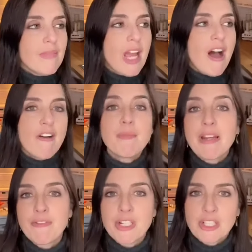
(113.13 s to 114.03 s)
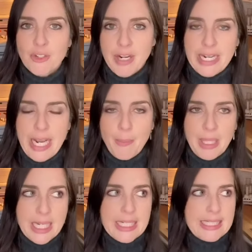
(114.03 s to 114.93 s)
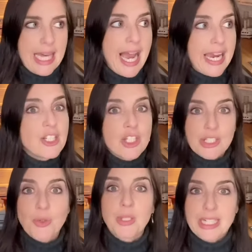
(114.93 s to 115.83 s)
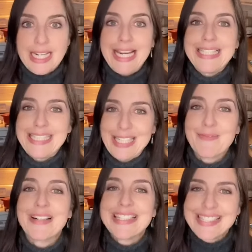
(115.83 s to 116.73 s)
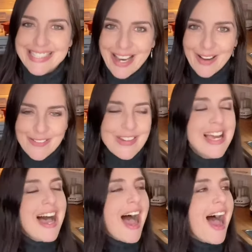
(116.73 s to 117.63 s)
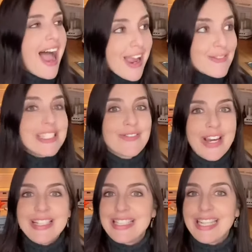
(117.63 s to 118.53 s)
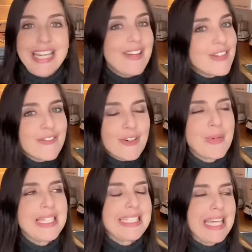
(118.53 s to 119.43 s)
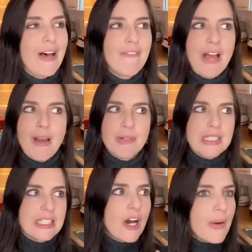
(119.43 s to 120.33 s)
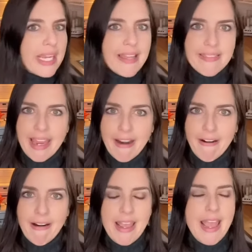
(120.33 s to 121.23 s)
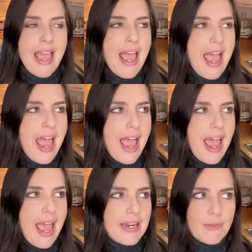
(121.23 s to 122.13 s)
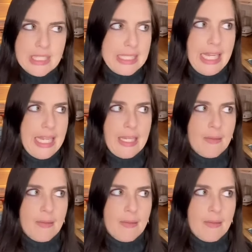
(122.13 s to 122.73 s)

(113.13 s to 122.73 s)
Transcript: of my freezer right now because I just organized it myself. I was finding, even for myself, I was going in there and it was like